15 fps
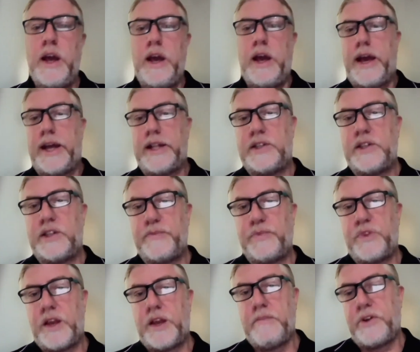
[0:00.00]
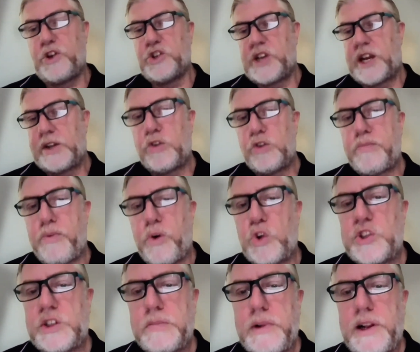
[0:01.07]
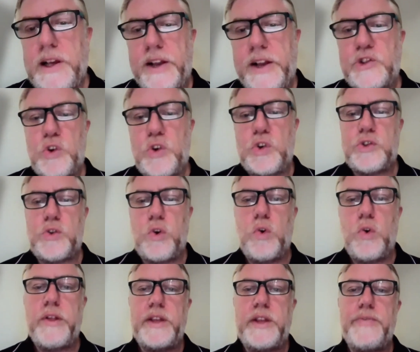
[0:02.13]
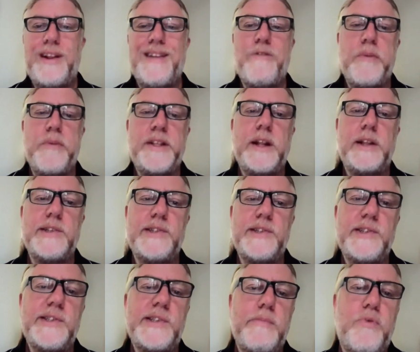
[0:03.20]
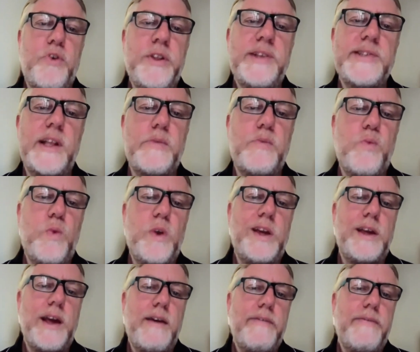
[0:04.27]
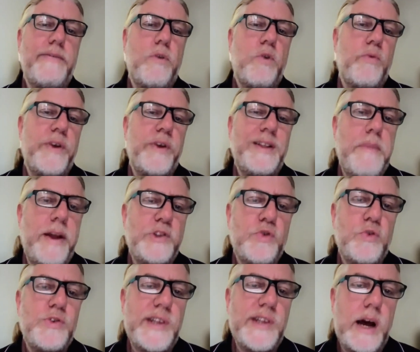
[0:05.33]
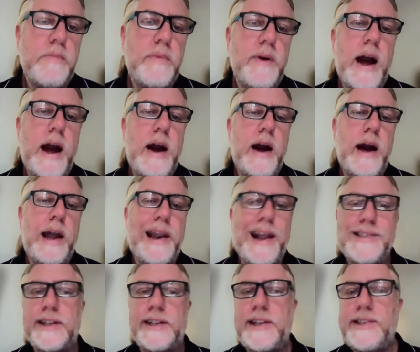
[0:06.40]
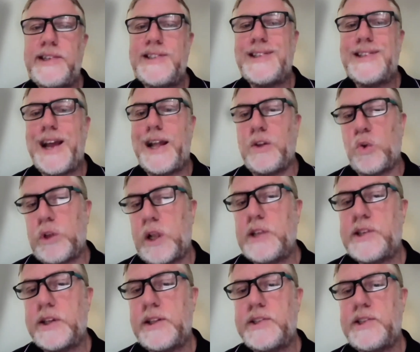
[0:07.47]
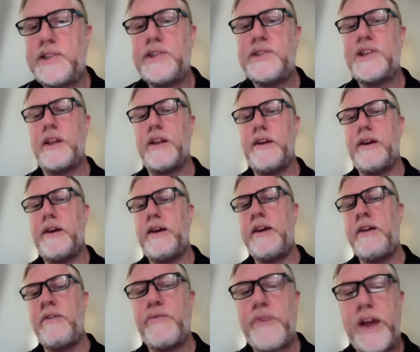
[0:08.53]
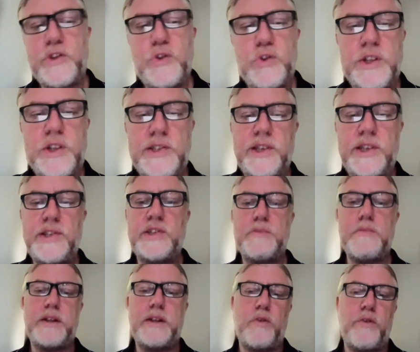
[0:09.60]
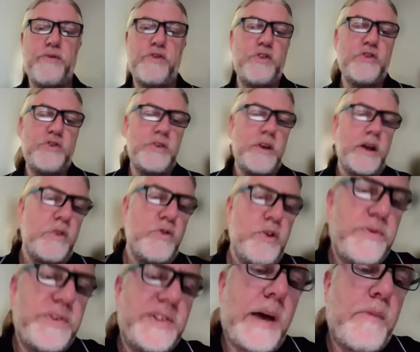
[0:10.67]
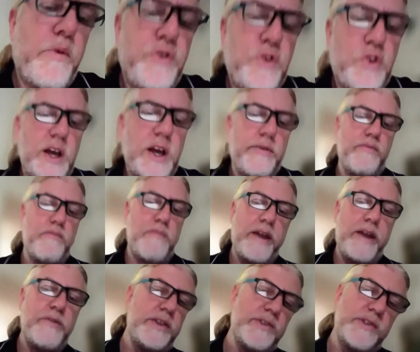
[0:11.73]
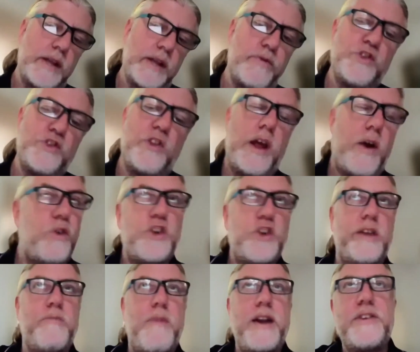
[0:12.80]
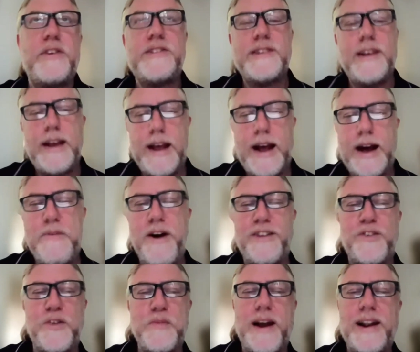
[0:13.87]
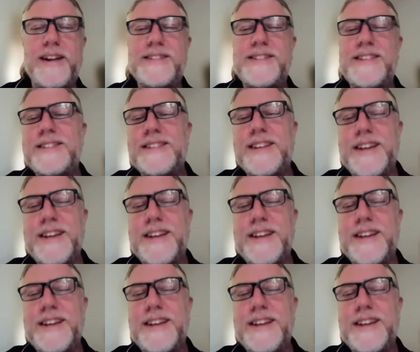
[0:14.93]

And because I cannot possibly exhaust all the different environmental diseases, the point is that we have already mentioned some allergic diseases and non-allergic diseases, infectious diseases, but of course, I don't know if some of you have migraines. Unfortunately, I also have migraines, apart from allergies.